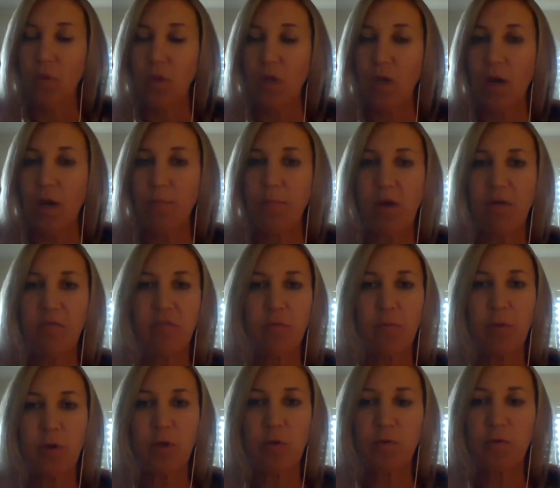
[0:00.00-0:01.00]
I'm not
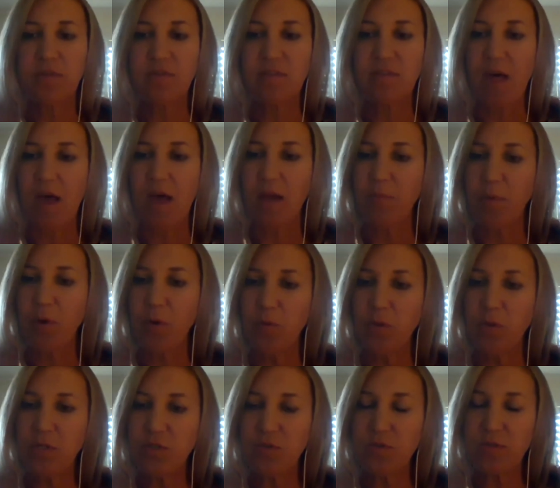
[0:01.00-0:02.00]
familiar with Slack, but we
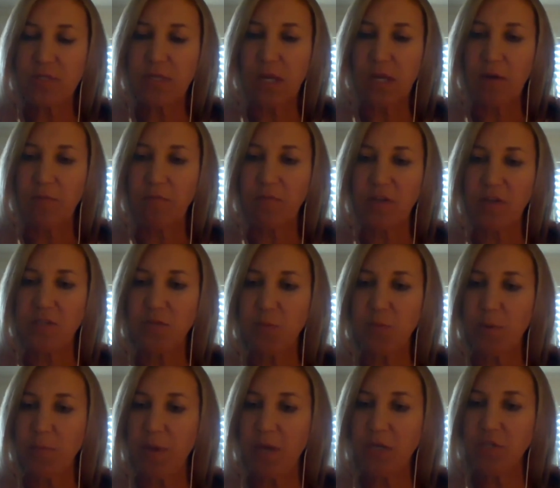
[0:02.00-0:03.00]
do set up
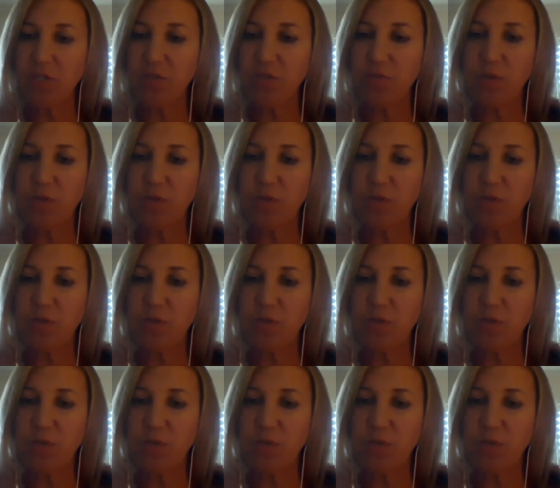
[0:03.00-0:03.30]
Facebook pages.